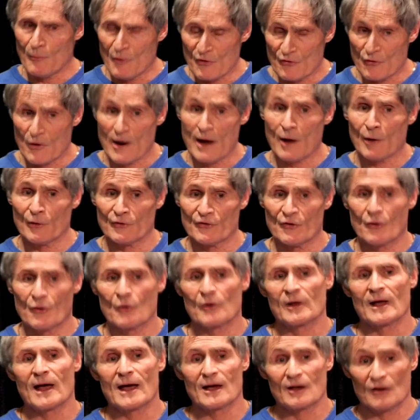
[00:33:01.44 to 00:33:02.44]
trial
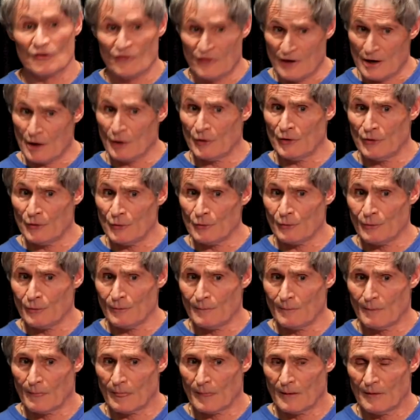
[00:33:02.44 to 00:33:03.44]
attorney, I can tell you
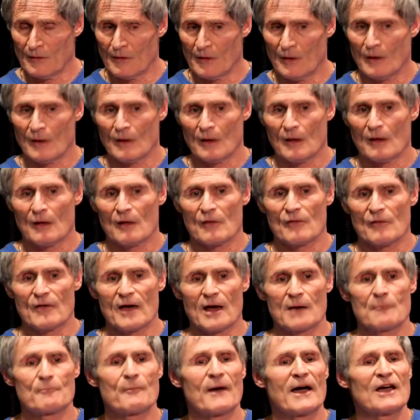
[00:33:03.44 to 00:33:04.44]

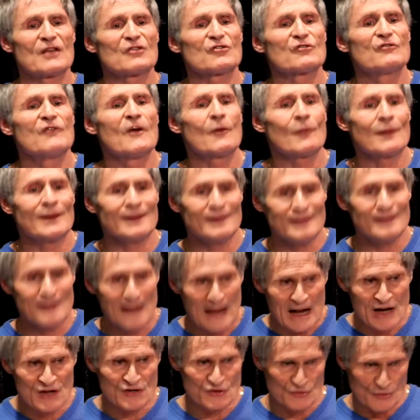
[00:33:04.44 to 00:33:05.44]
that by its very
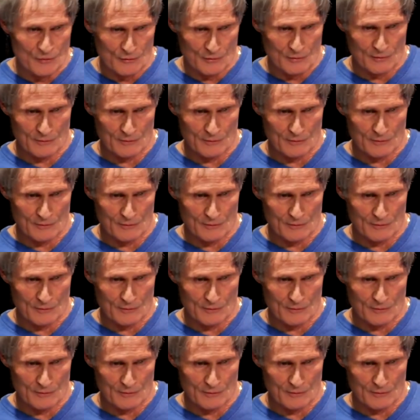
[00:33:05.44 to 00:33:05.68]
nature,